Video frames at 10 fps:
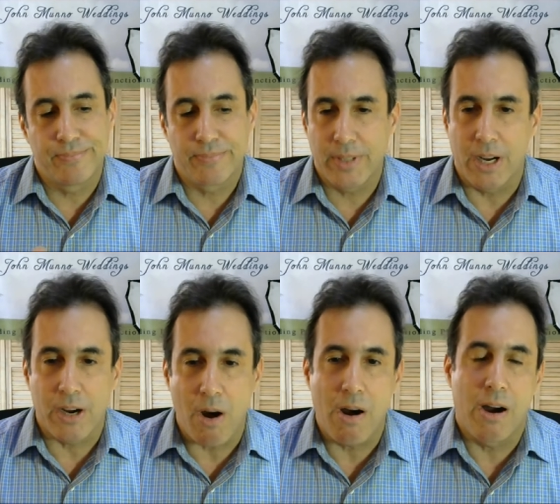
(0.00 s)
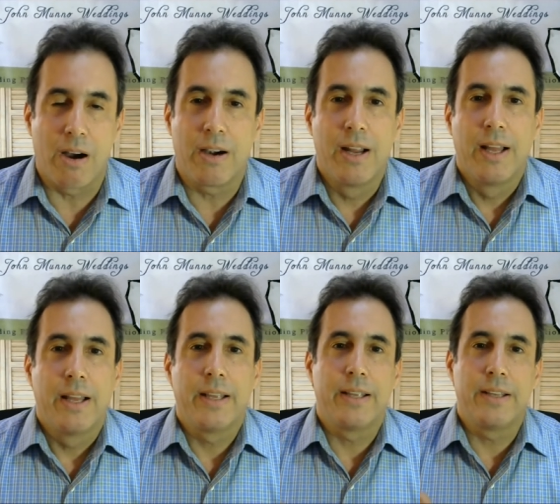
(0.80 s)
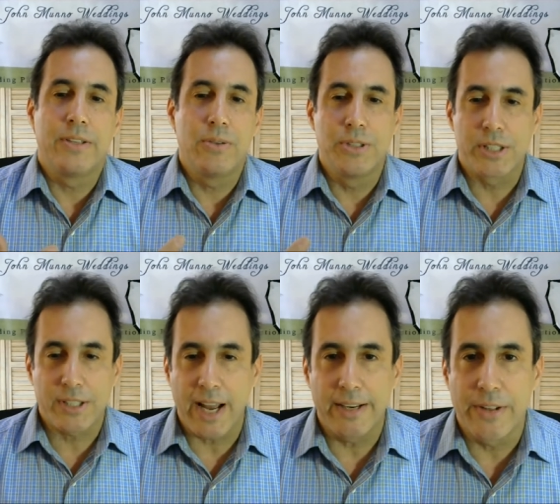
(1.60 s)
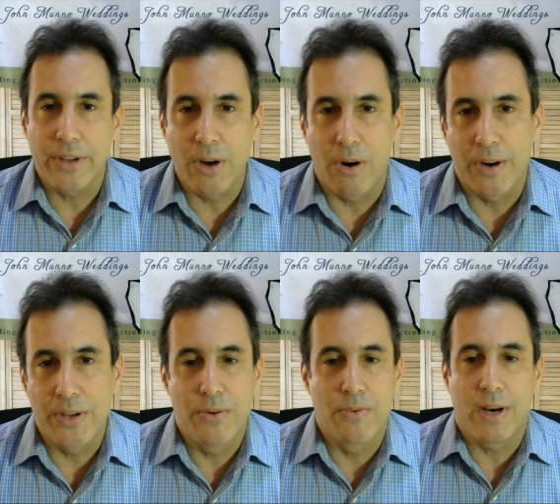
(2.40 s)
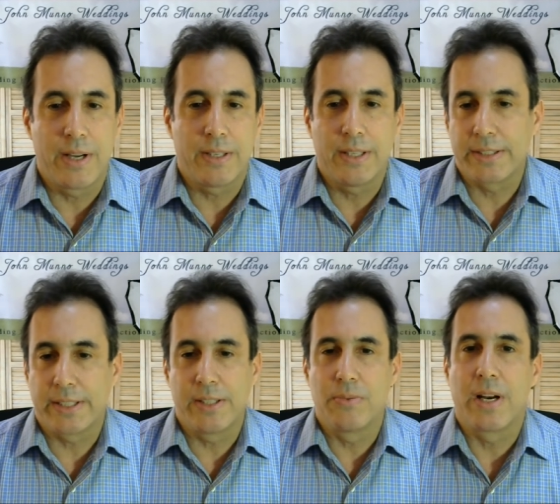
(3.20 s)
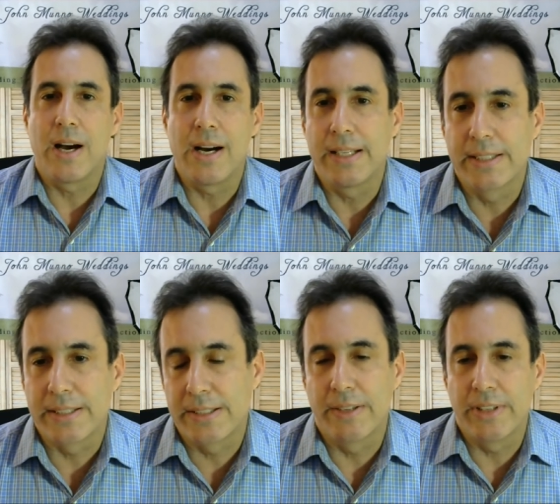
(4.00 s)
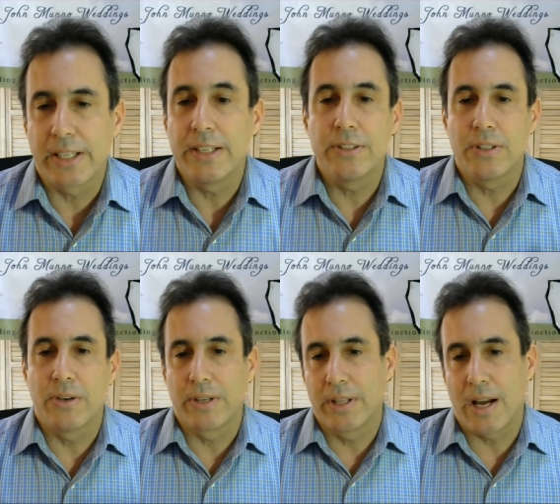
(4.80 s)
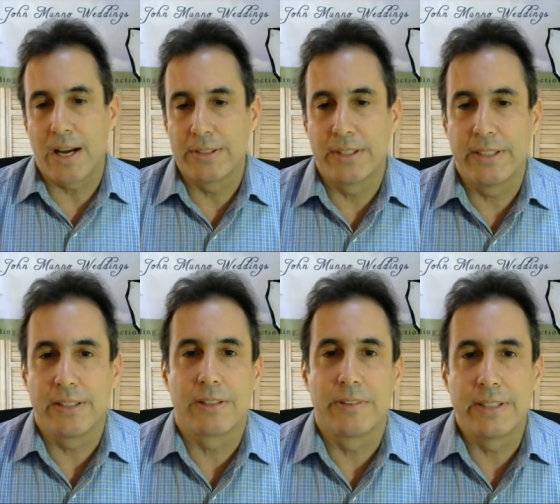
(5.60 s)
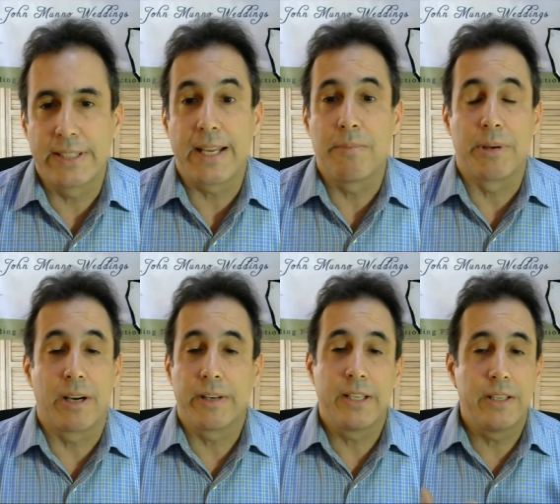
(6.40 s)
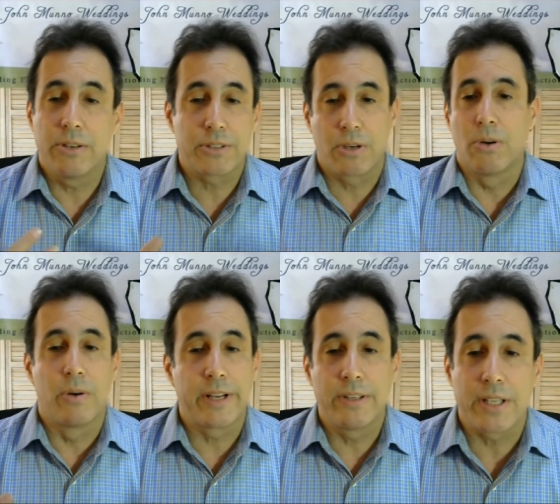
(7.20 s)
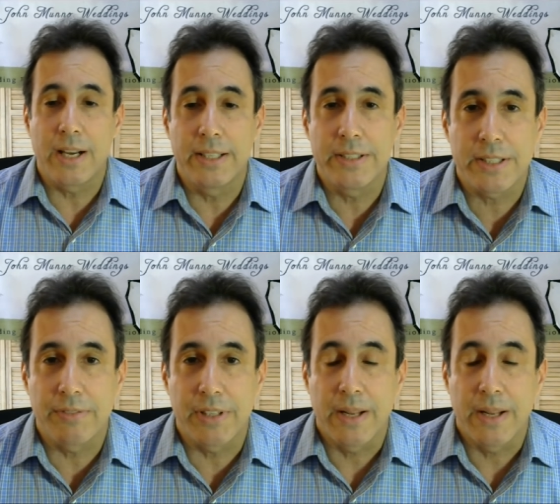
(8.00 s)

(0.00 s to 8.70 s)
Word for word: a car and you decide on the car you want, let's say you want a Honda Civic, and you go to the Honda dealer in Danbury and he goes, cool, here's a Honda Civic.